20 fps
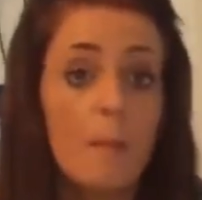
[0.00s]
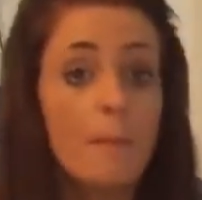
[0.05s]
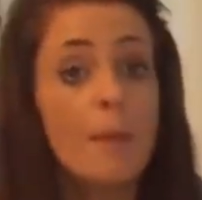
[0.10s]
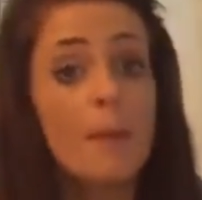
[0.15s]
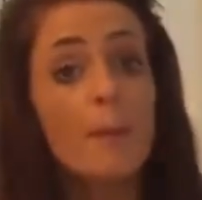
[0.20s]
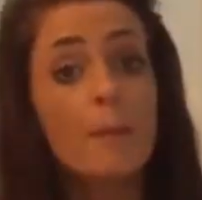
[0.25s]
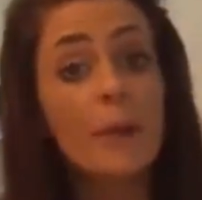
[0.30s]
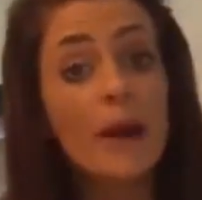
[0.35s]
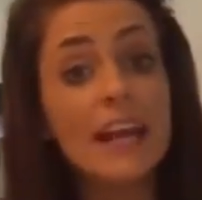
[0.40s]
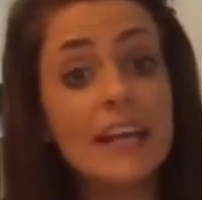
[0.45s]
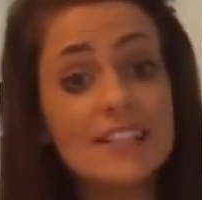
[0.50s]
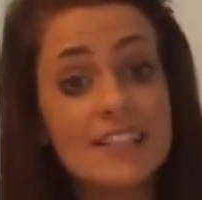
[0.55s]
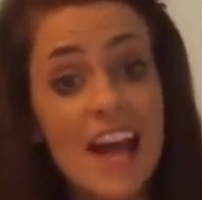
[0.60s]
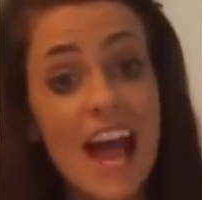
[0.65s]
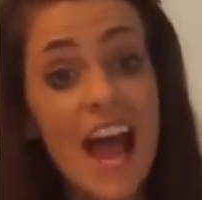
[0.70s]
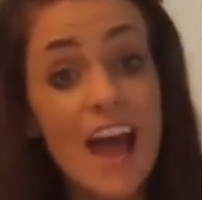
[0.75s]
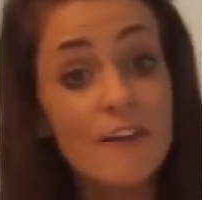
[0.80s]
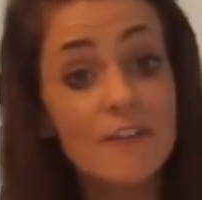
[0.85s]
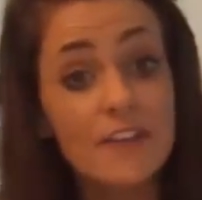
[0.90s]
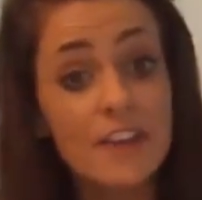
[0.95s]
But bricks are
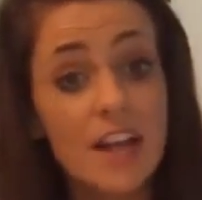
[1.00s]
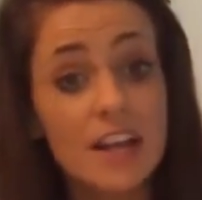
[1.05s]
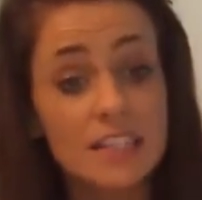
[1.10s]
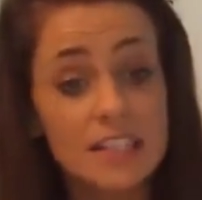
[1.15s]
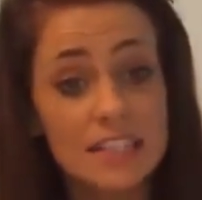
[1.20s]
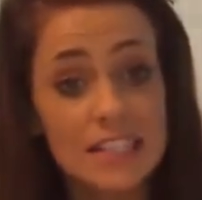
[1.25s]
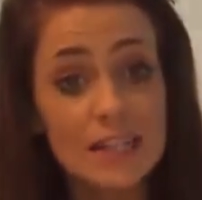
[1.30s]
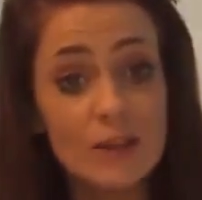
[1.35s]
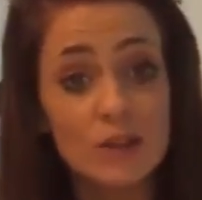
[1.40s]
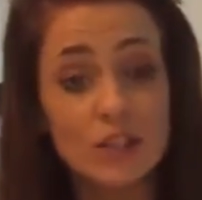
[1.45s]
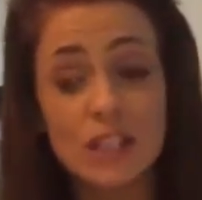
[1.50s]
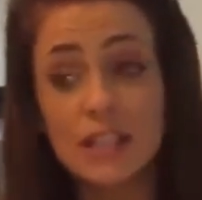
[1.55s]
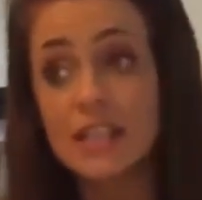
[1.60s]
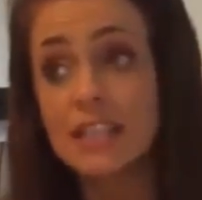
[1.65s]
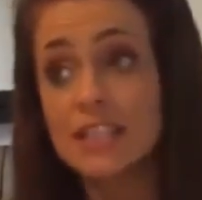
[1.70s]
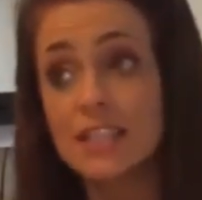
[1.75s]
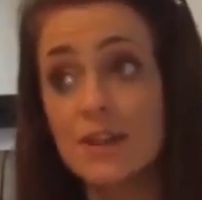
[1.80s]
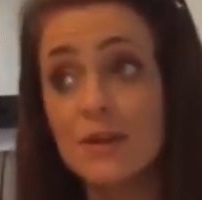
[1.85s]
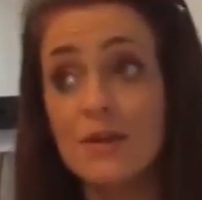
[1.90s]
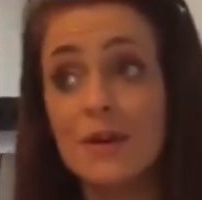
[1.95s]
heavier still, so they're
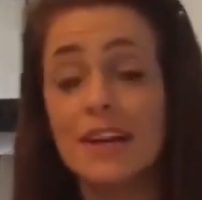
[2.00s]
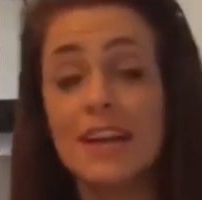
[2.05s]
still going